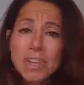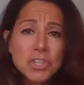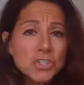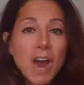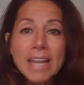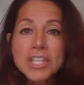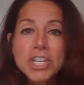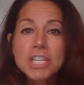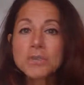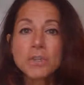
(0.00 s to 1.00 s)

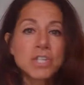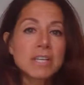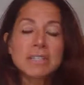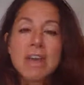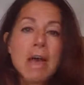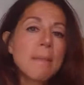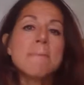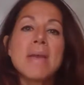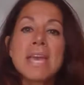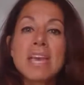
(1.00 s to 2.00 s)
strategies for just
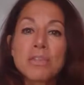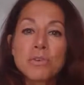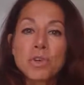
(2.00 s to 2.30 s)
making it